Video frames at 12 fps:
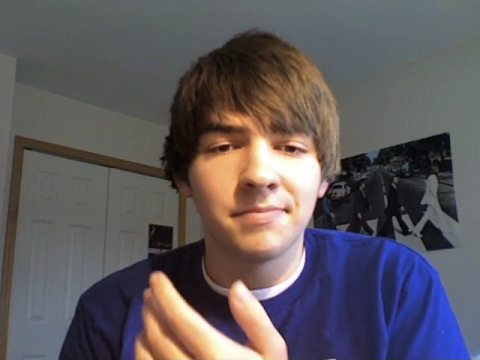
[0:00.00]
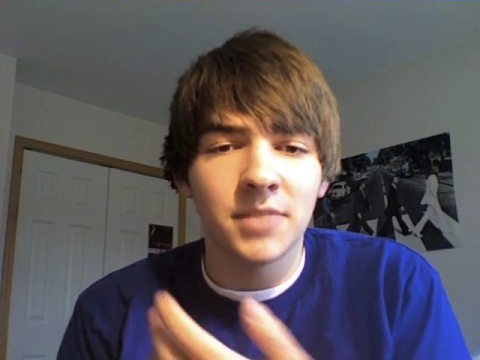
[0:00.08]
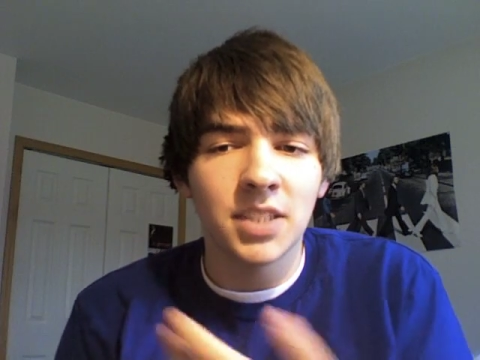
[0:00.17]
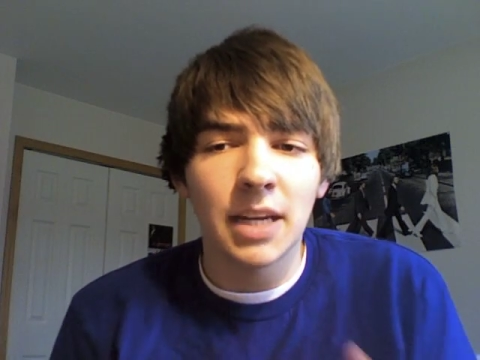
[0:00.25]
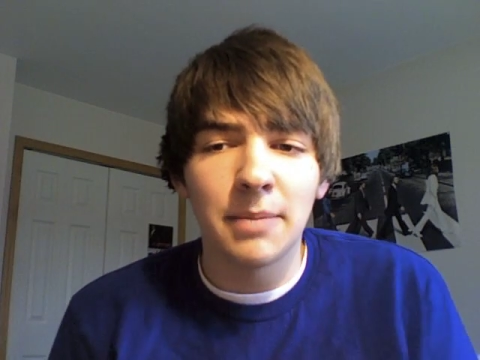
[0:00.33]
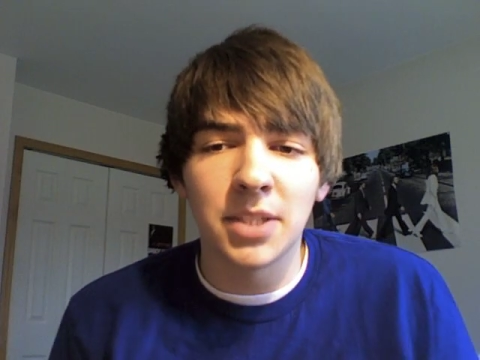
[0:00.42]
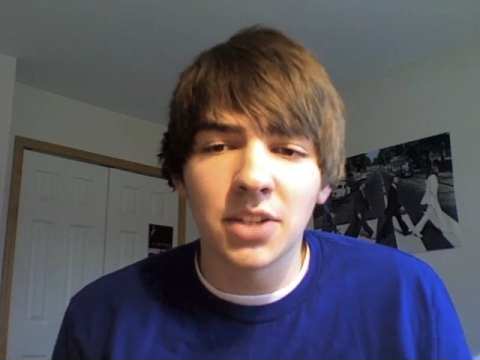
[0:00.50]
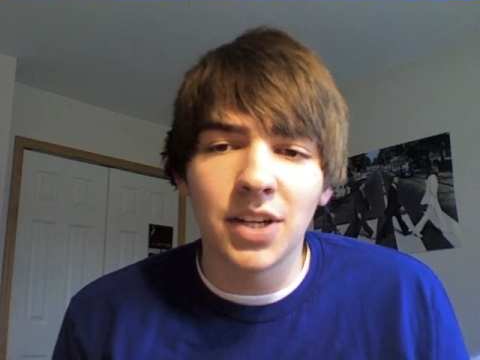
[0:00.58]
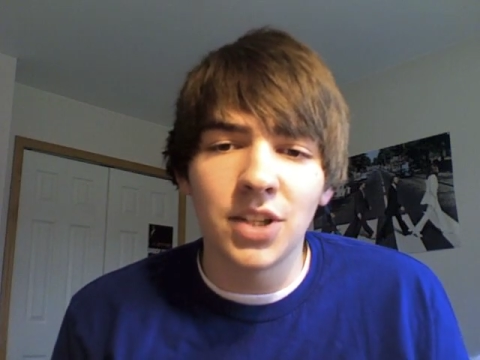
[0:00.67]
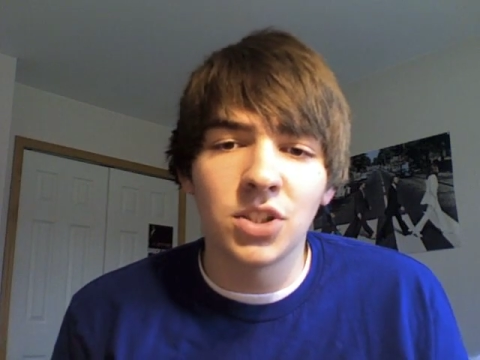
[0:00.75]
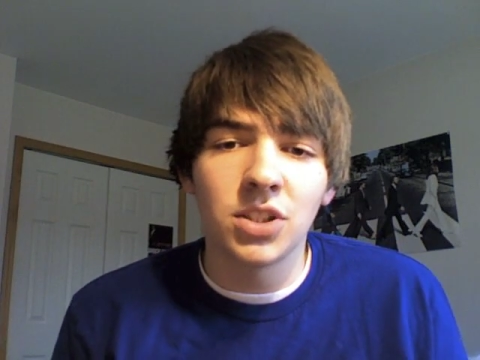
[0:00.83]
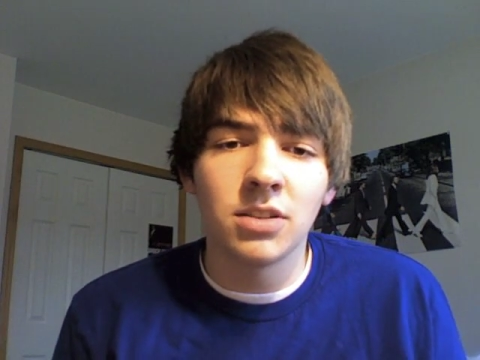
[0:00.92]
Skype
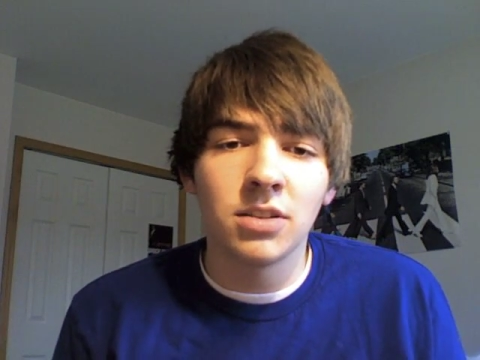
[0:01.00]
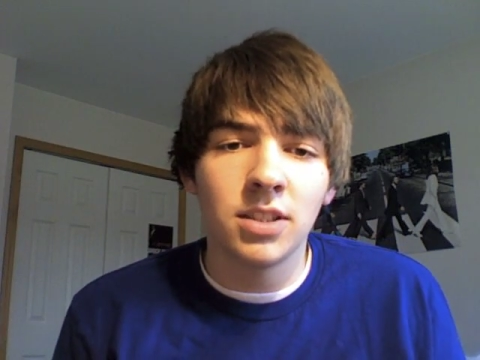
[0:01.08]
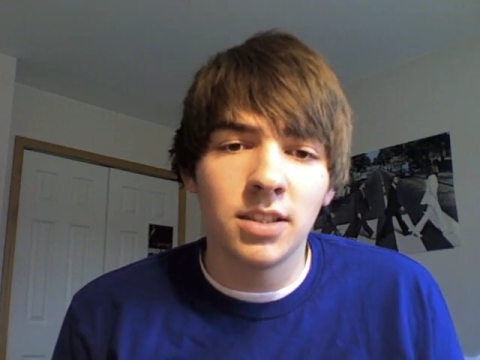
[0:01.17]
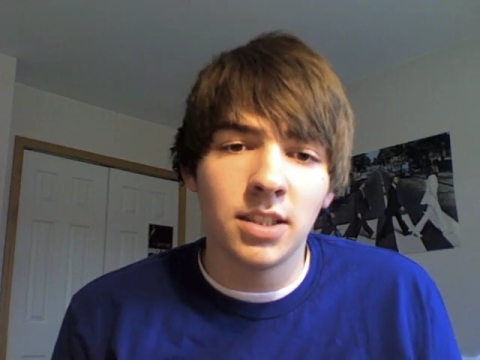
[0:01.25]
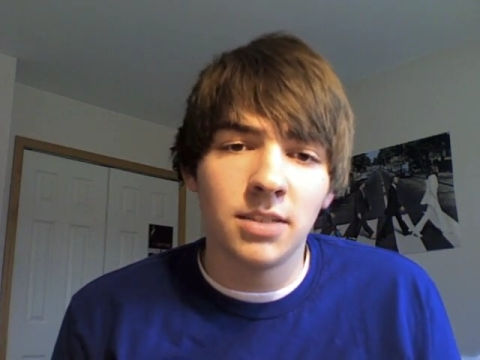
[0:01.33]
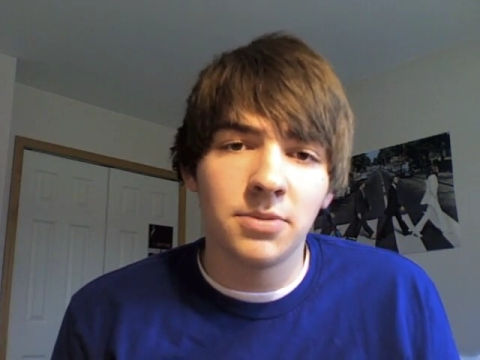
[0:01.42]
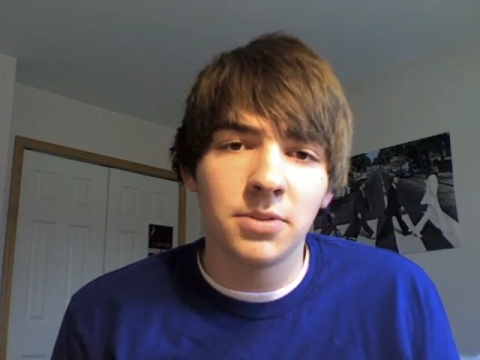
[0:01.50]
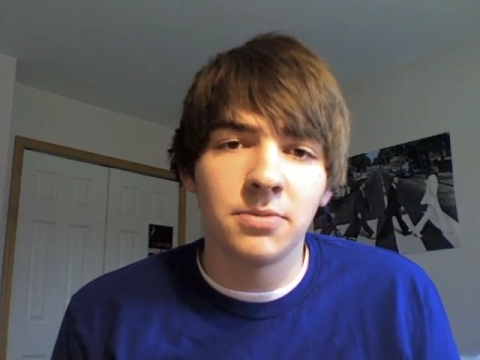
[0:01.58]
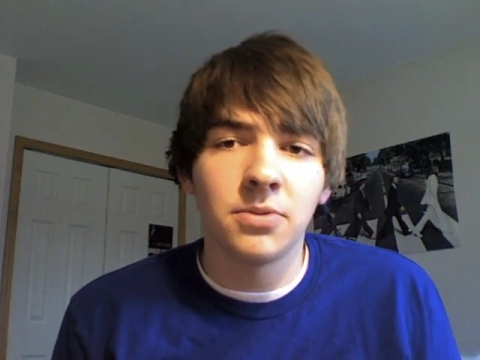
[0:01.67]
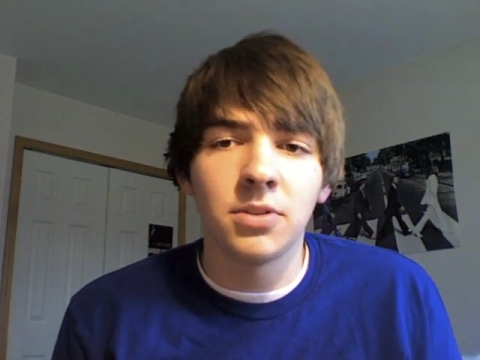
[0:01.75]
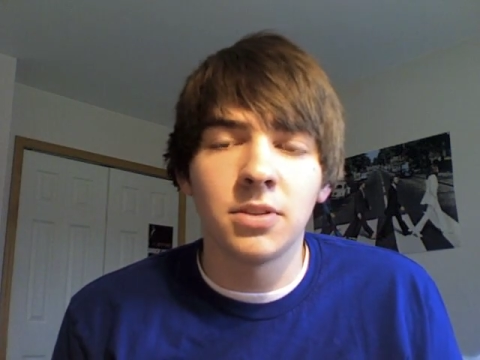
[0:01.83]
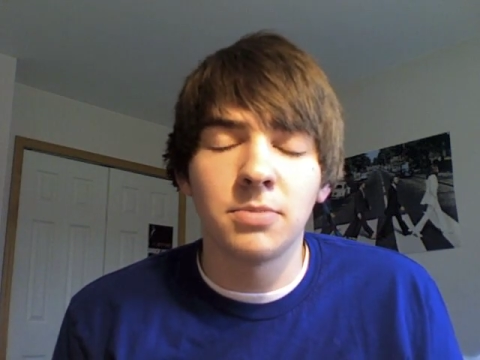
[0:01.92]
integration in iPhone
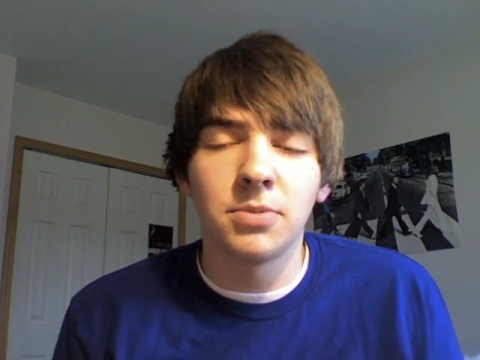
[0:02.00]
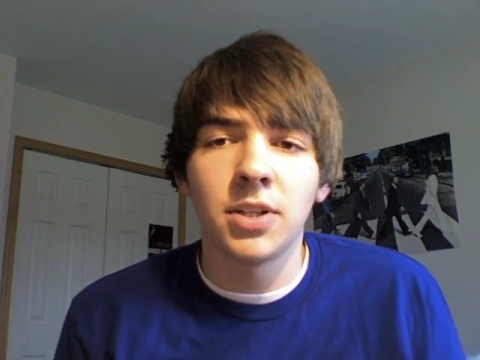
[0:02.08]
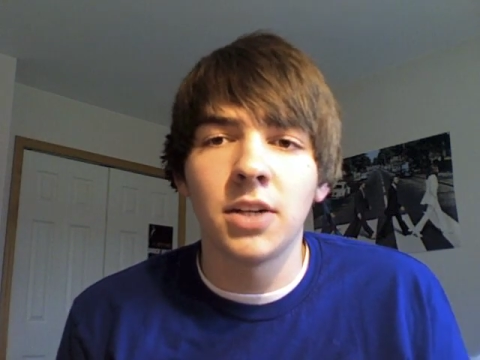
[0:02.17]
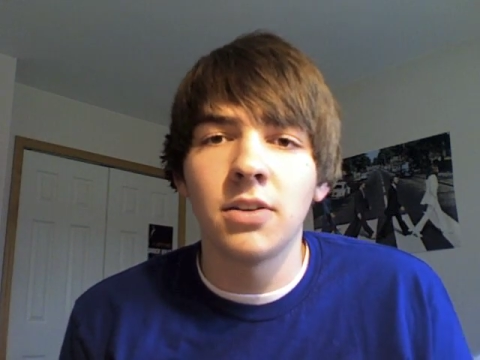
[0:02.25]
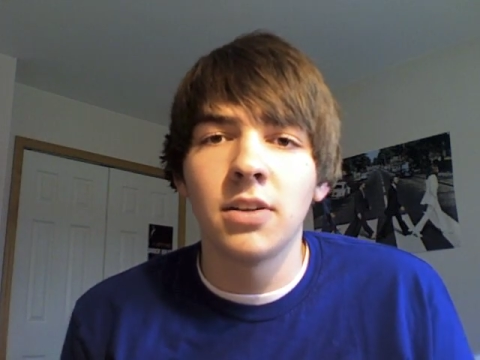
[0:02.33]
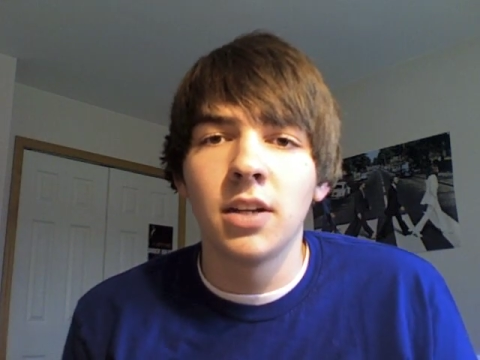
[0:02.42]
4.0.